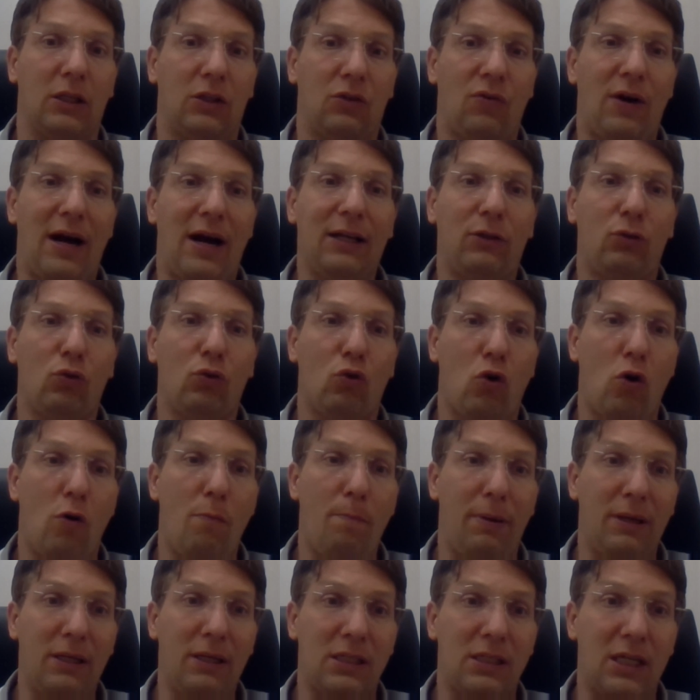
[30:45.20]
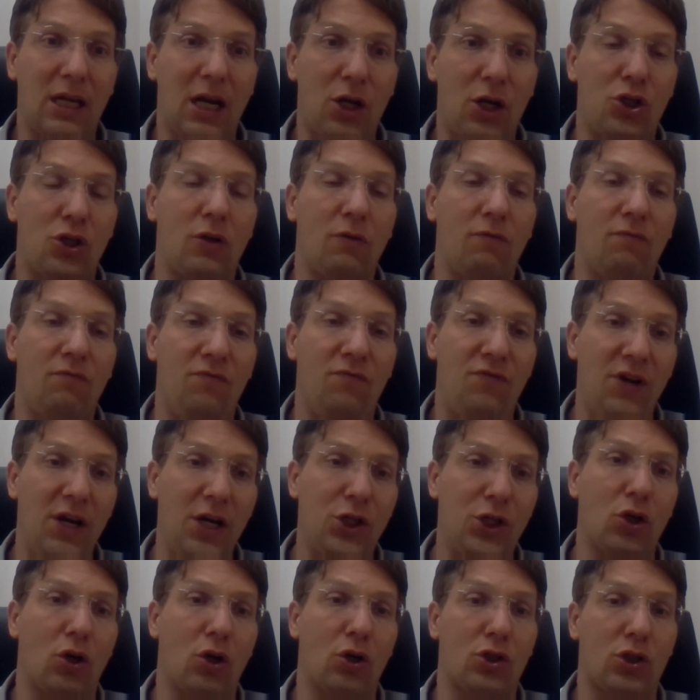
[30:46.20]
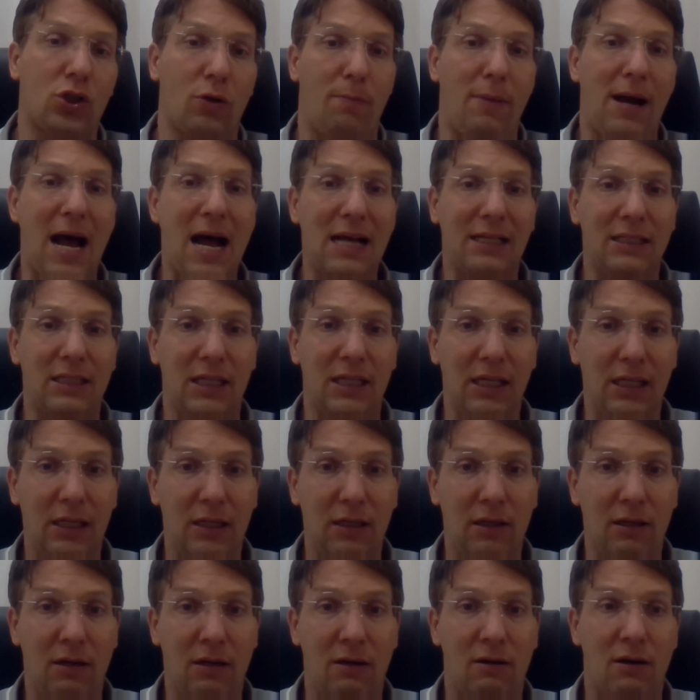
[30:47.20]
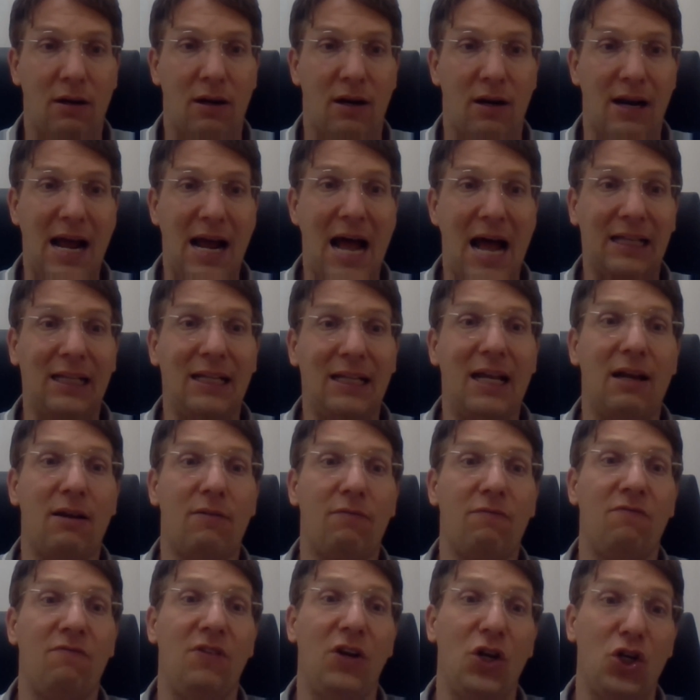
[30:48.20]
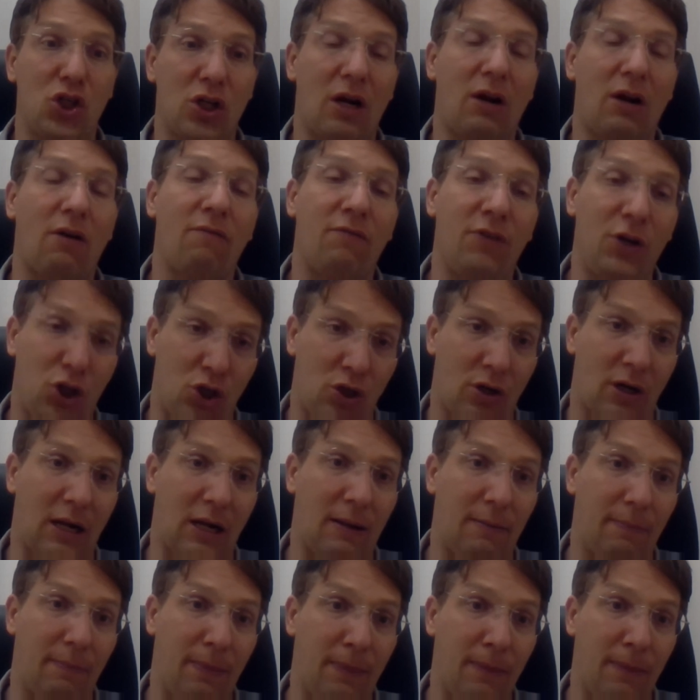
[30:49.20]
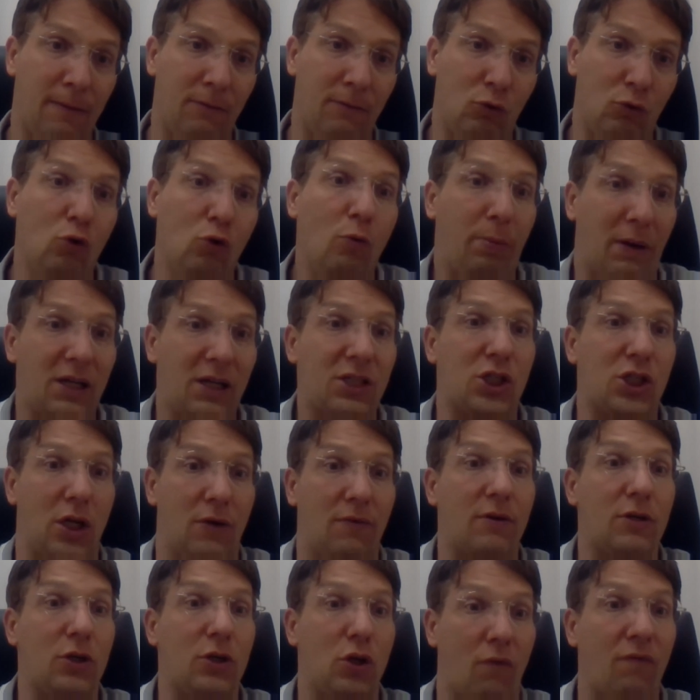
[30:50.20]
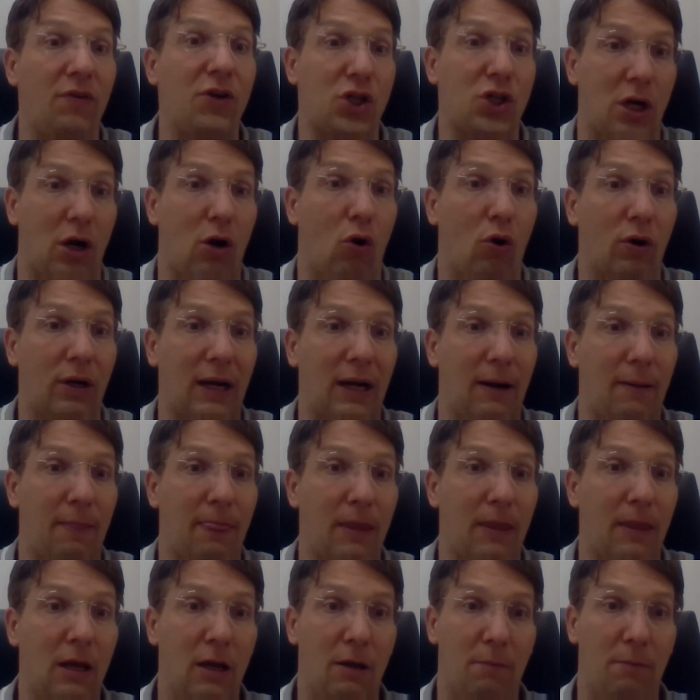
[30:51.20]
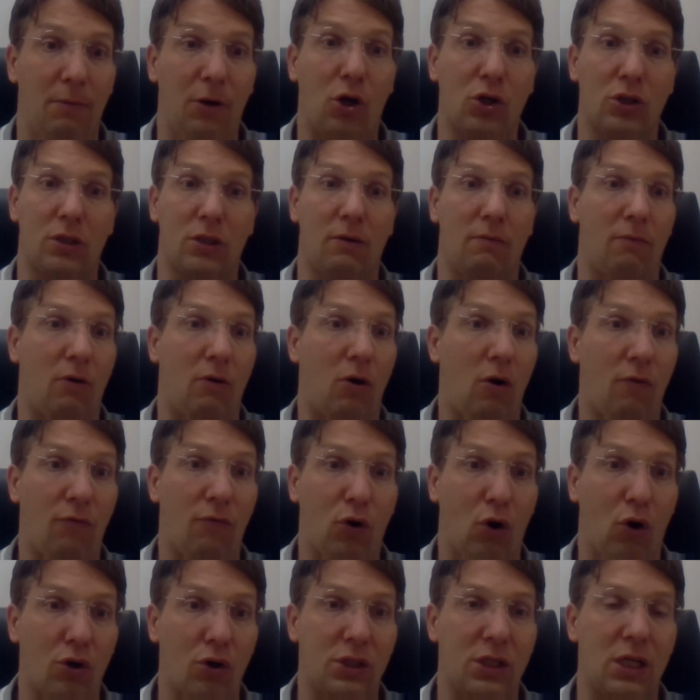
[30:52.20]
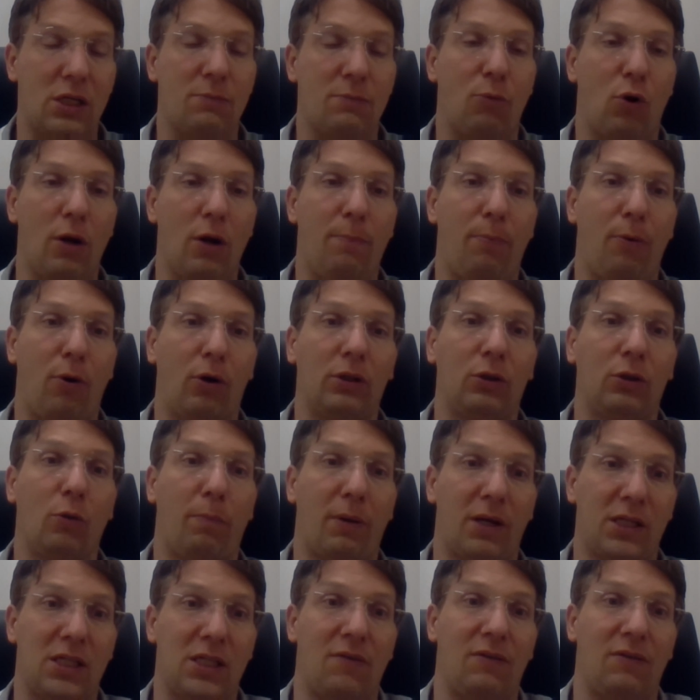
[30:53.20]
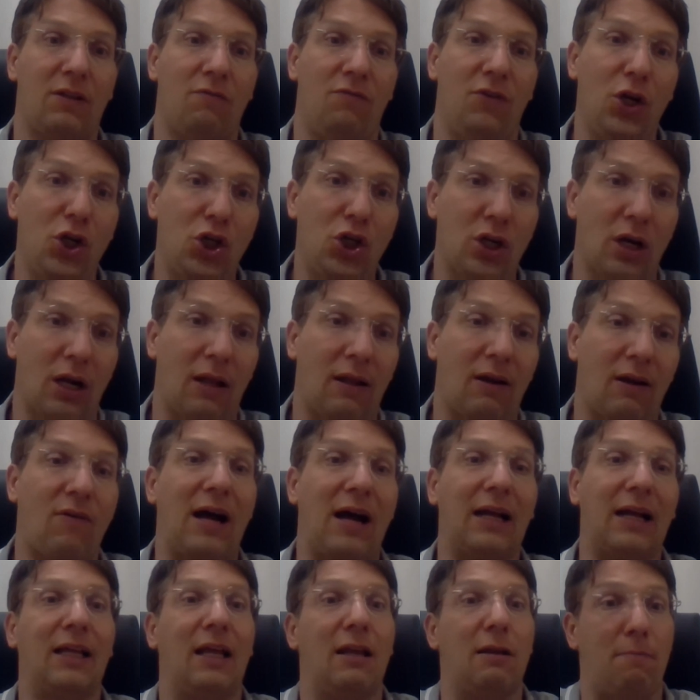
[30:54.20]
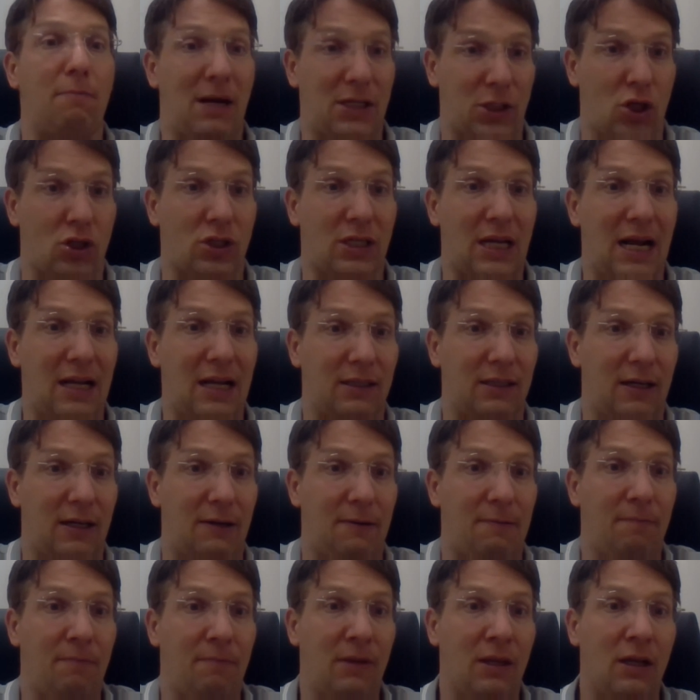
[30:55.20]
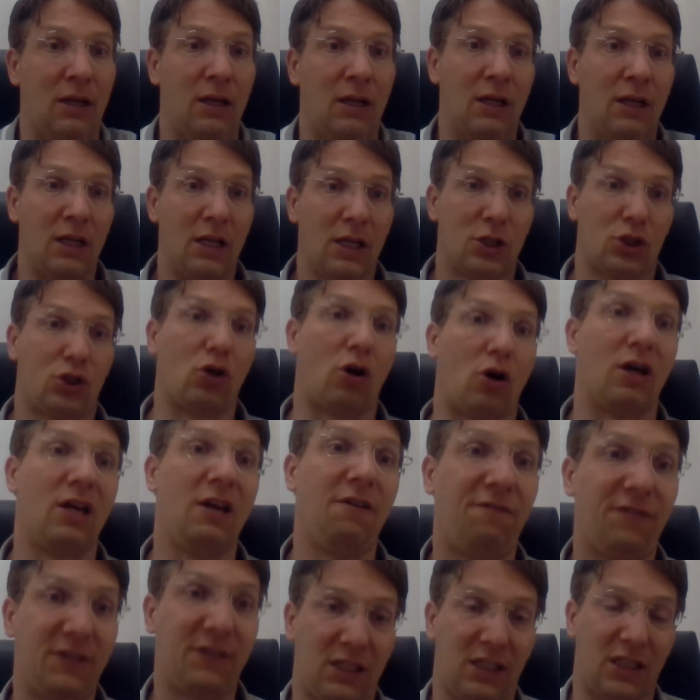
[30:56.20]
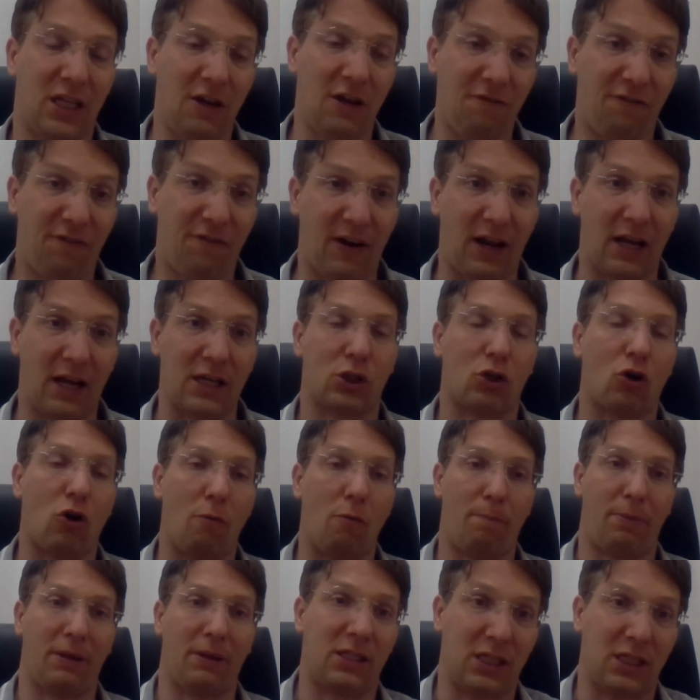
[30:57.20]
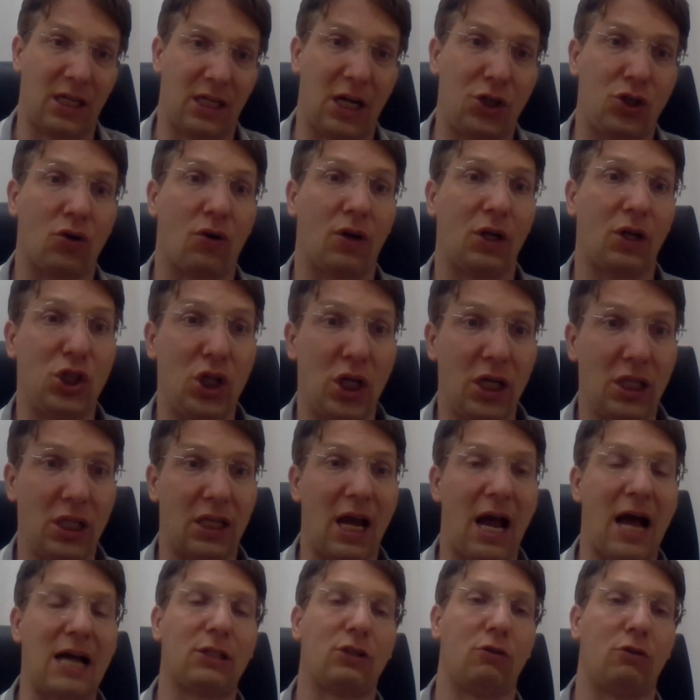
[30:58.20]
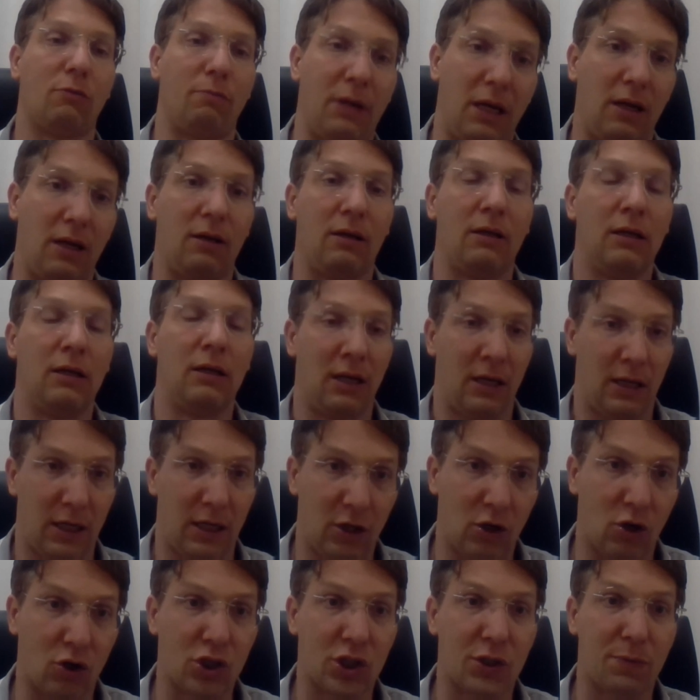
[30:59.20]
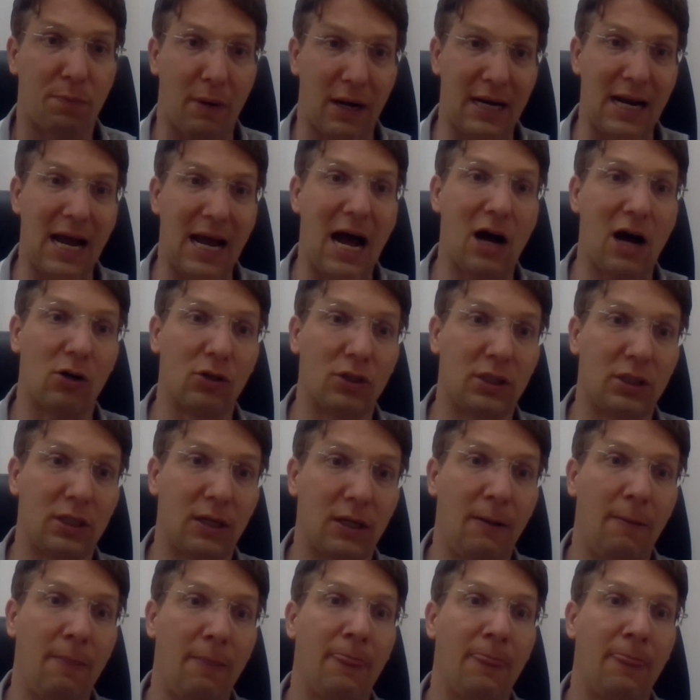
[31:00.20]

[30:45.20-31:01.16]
try to compensate visceral somatic rather than visceral to preserve your visceral organ. Because of course, it's more important to preserve the visceral rather than the musculoskeletal. So if stiffness, compensation, rigidity has to be, spread out,